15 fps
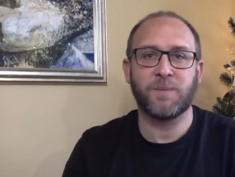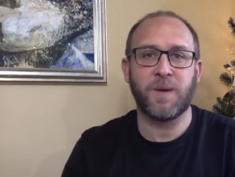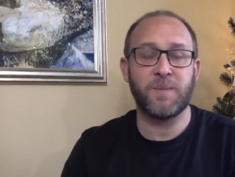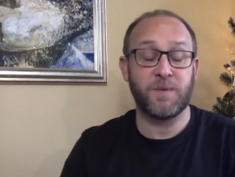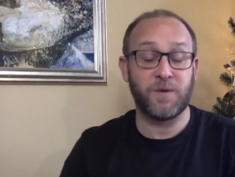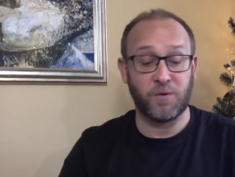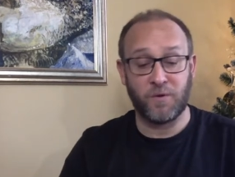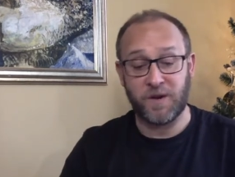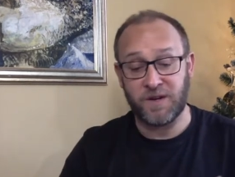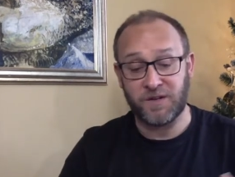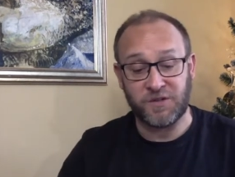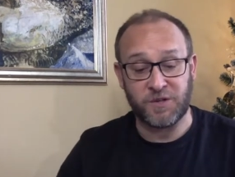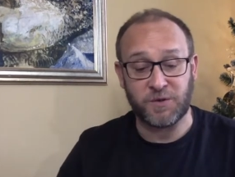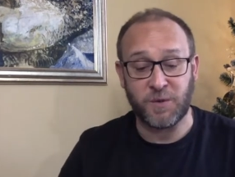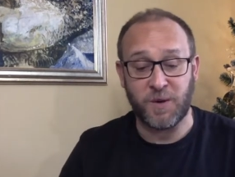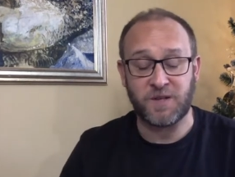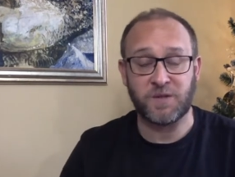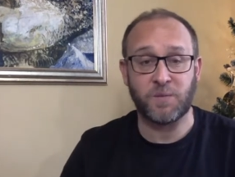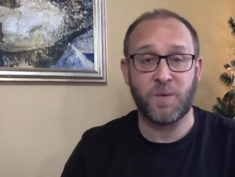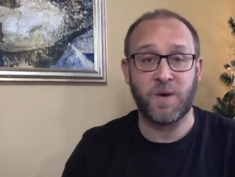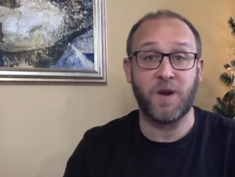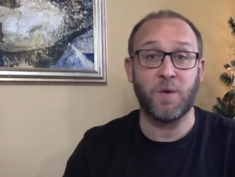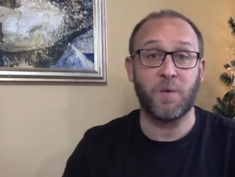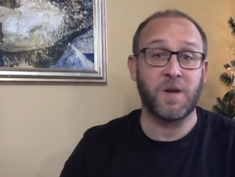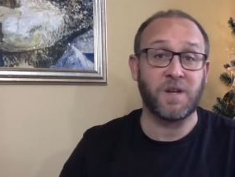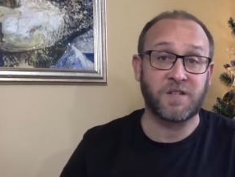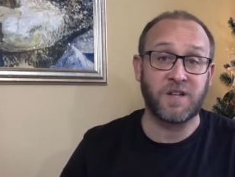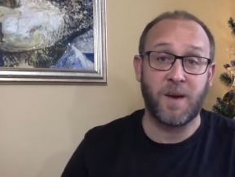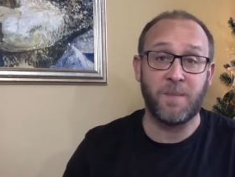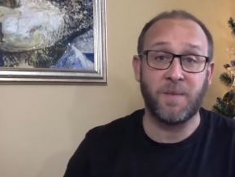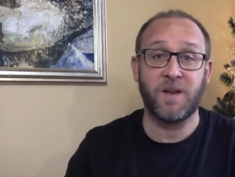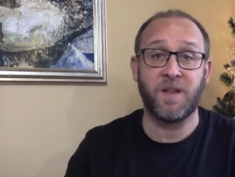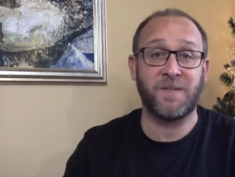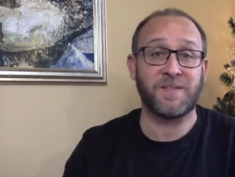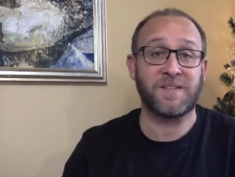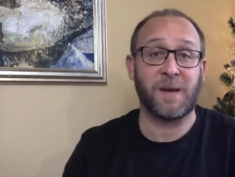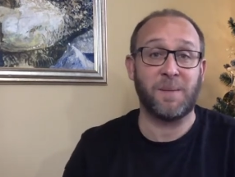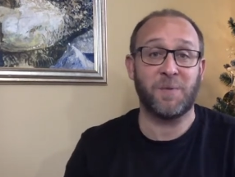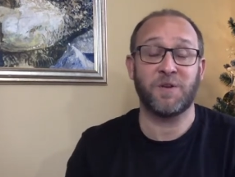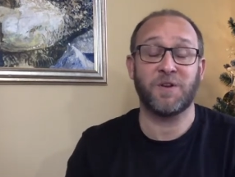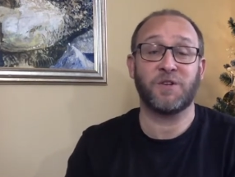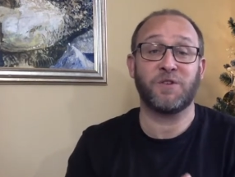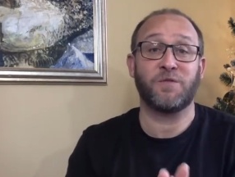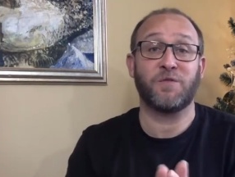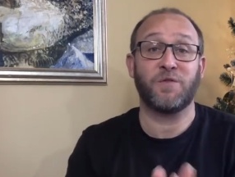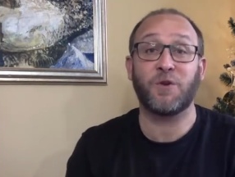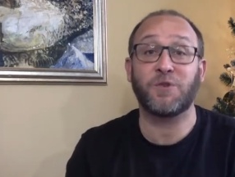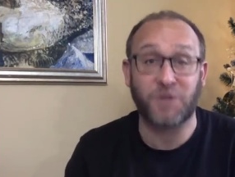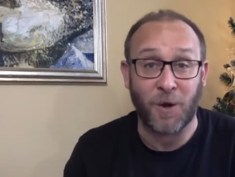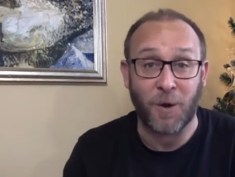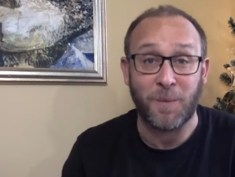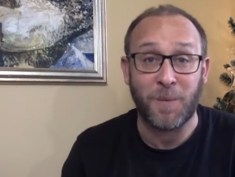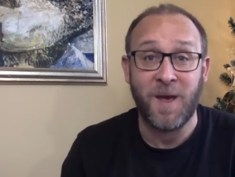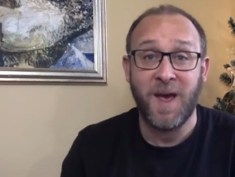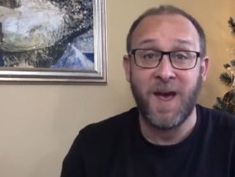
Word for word: Maybe you're in a situation where no one has come and nothing's happened and you've lost hope.